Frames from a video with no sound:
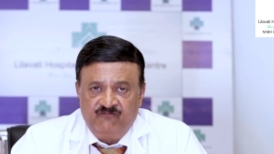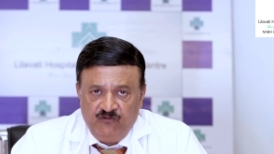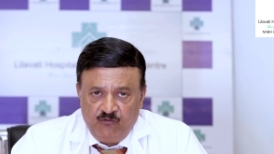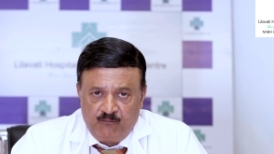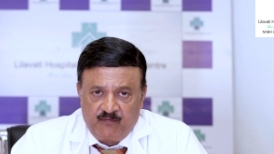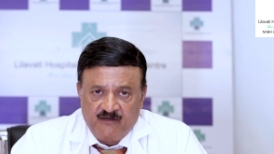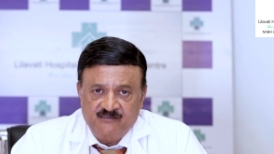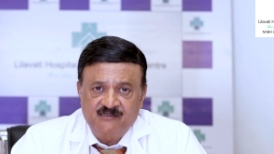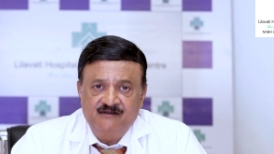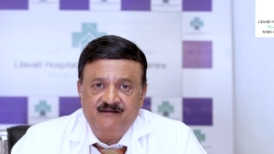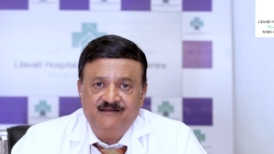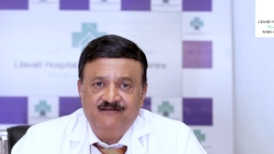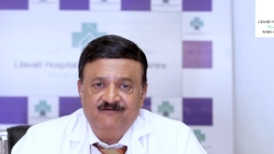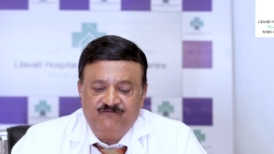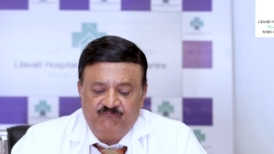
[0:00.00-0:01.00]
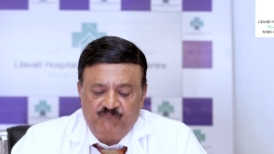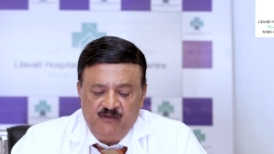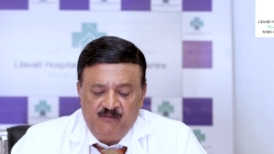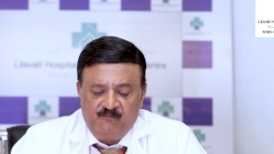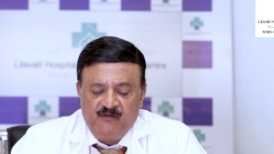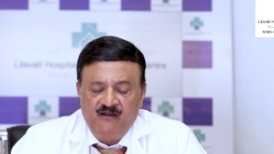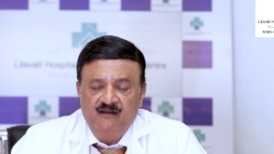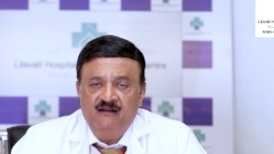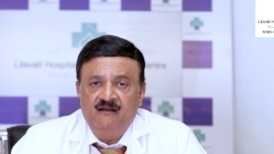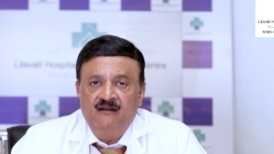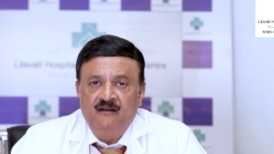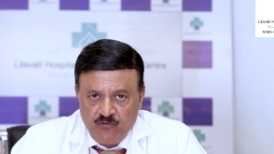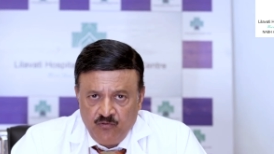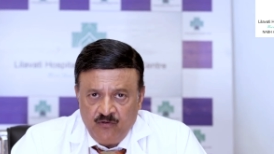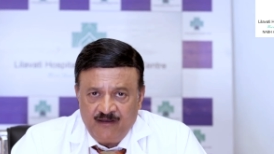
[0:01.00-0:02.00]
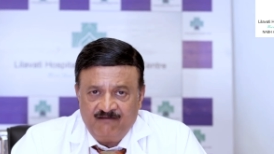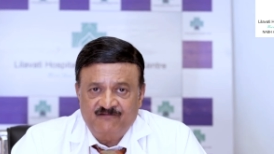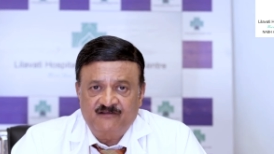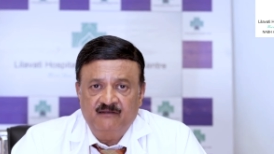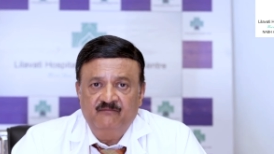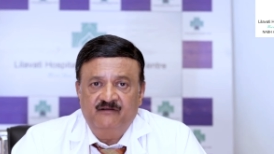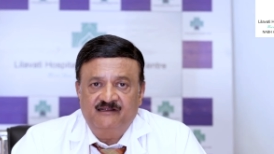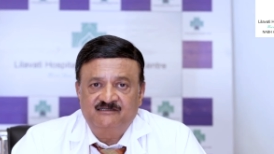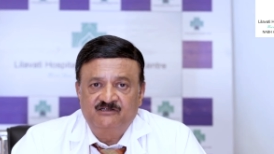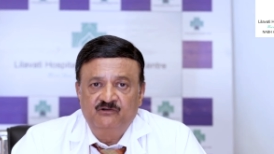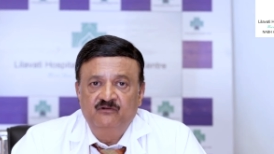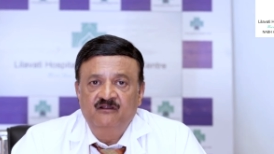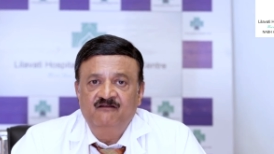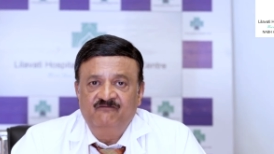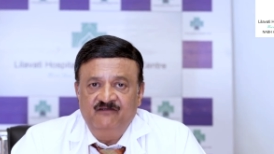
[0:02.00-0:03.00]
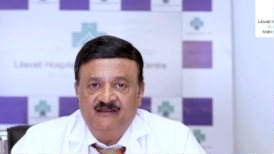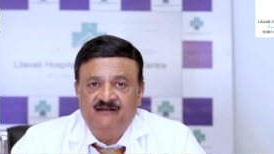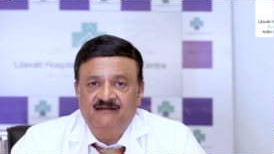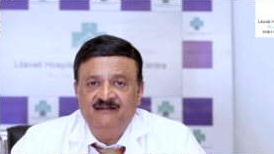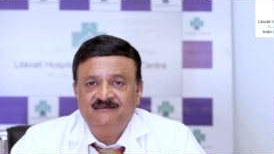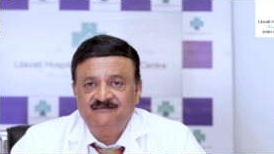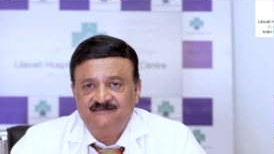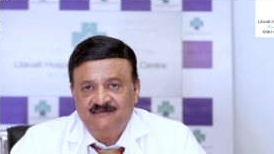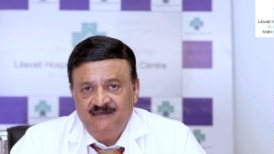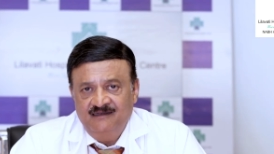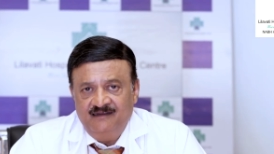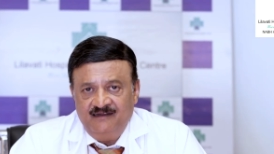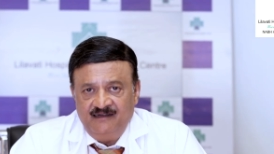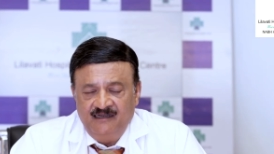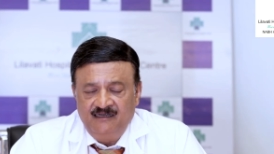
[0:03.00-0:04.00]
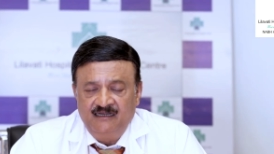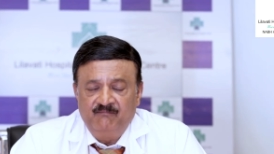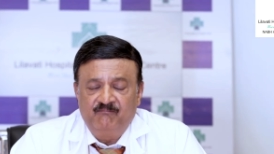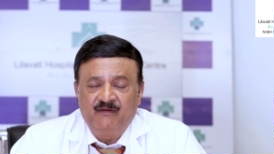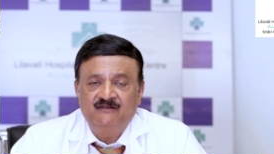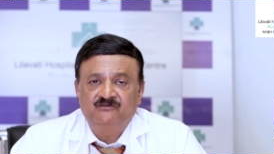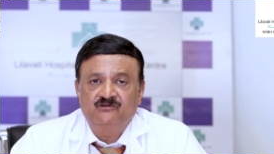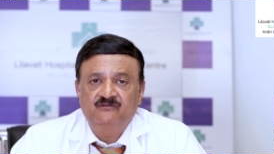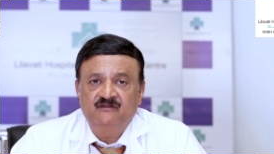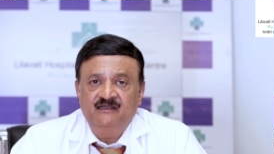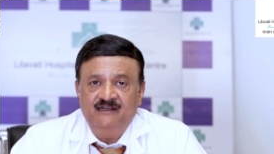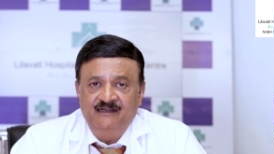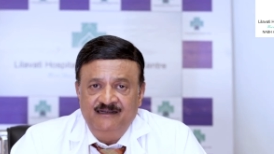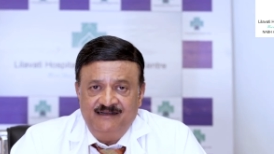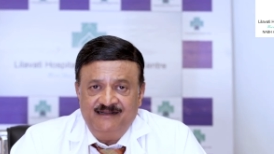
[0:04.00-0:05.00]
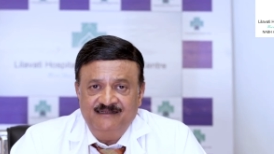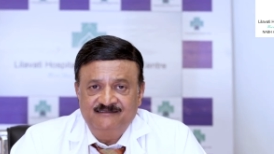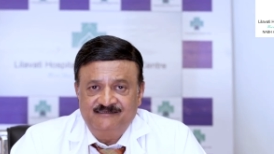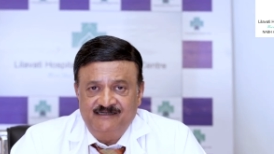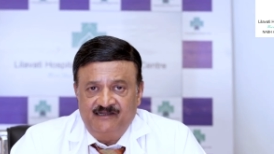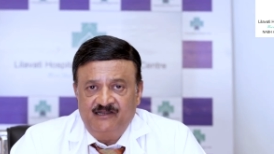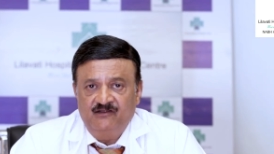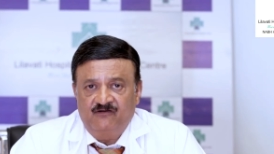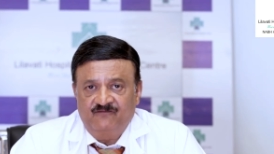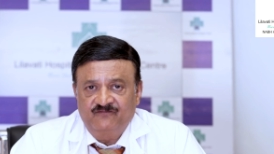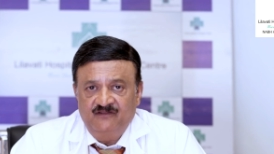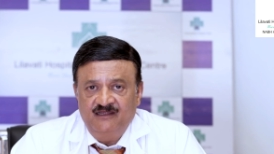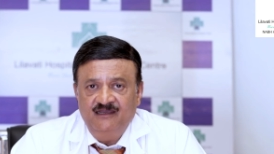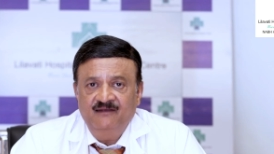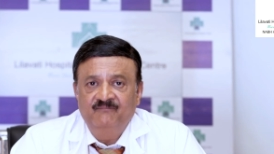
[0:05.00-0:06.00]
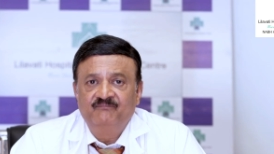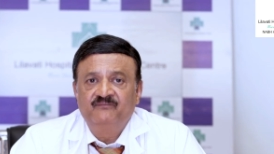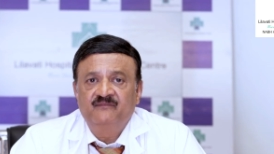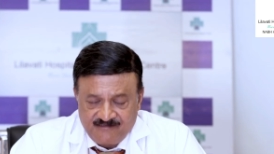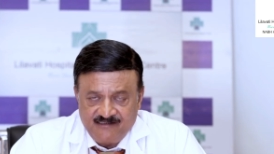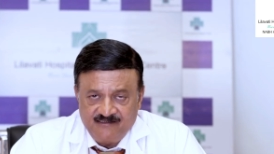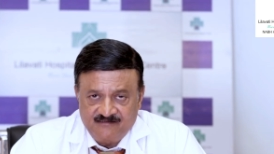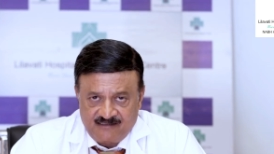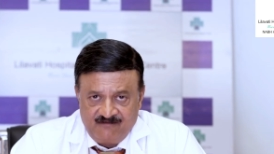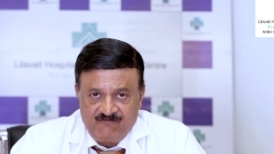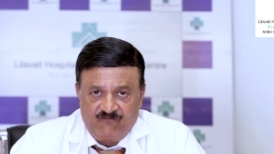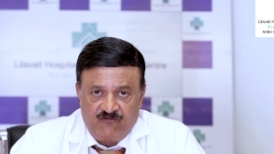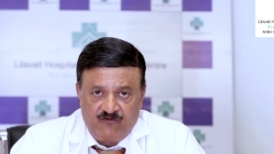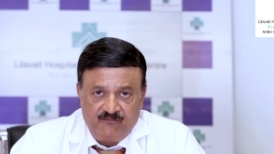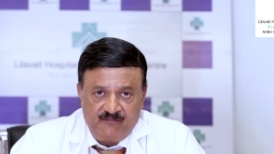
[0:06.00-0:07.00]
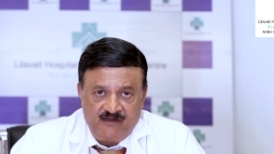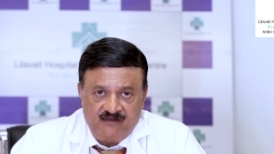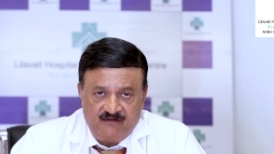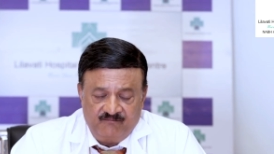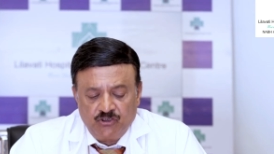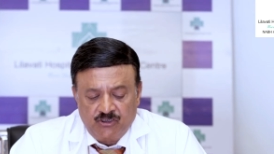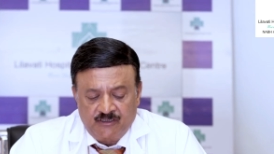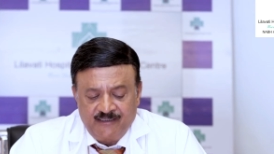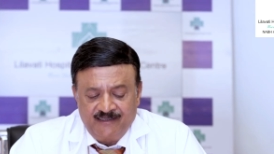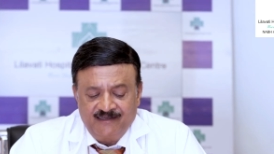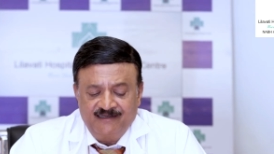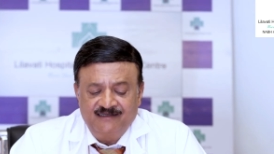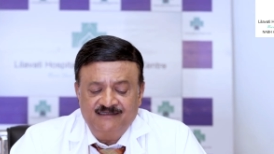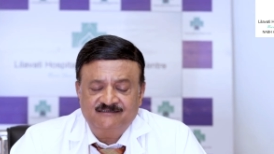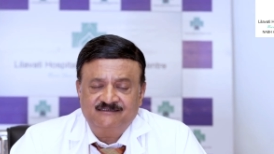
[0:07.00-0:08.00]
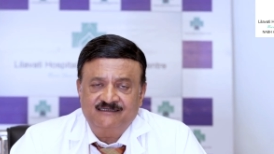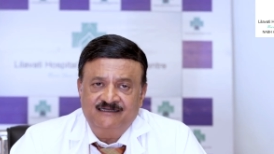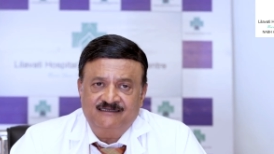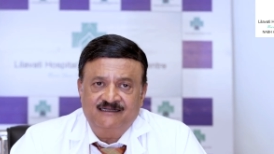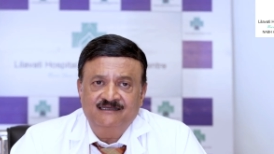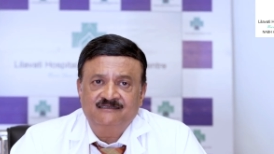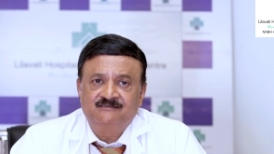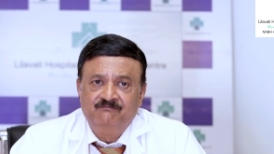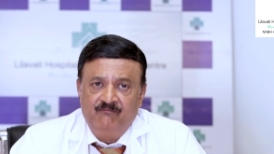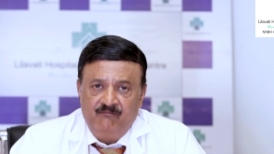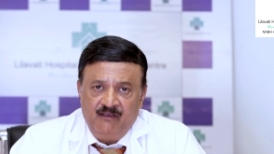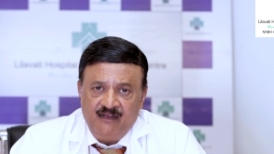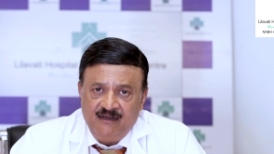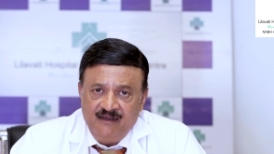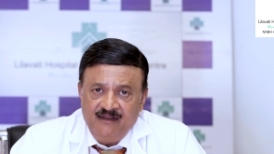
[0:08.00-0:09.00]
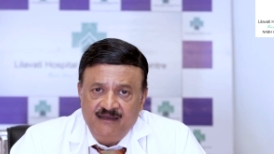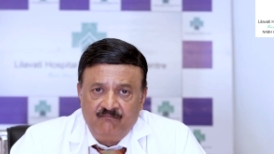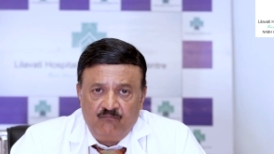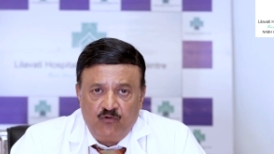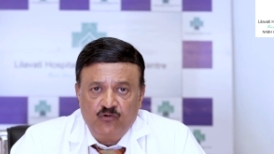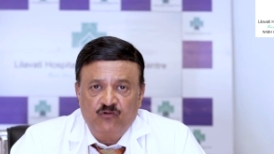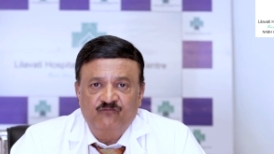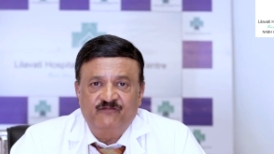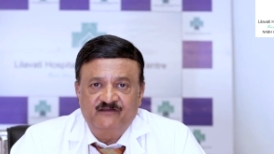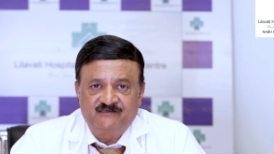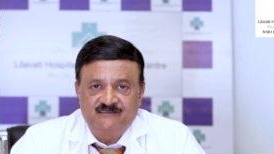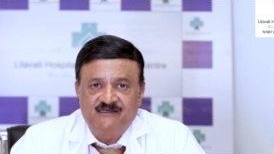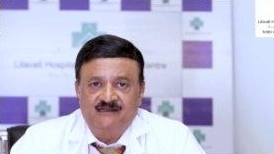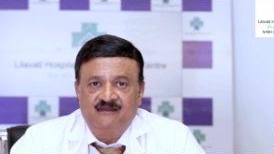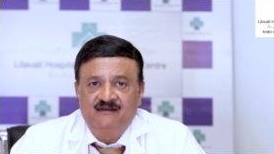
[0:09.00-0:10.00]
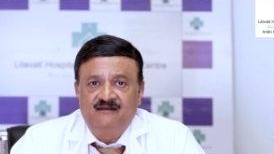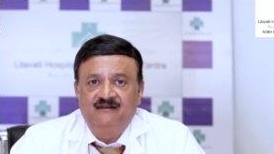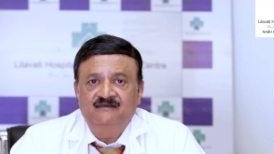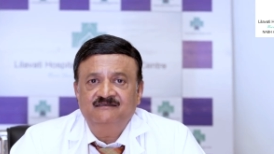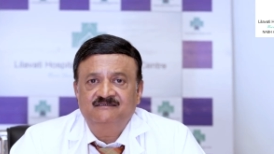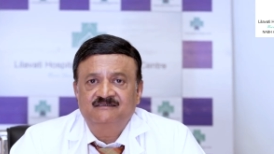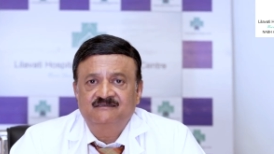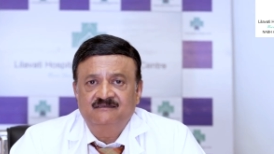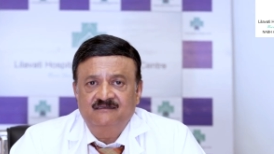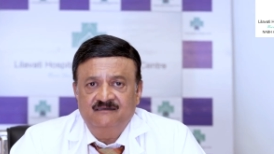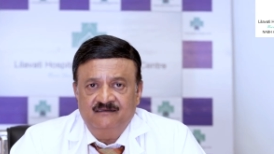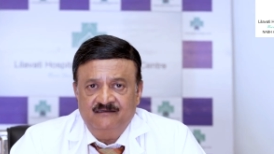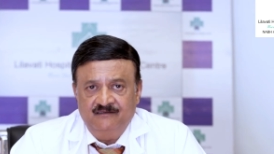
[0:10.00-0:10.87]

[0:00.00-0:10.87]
few percentage of people do have some residual weakness it depends on the intensity of the disease involvement good thing is it is mainly a monophasic illness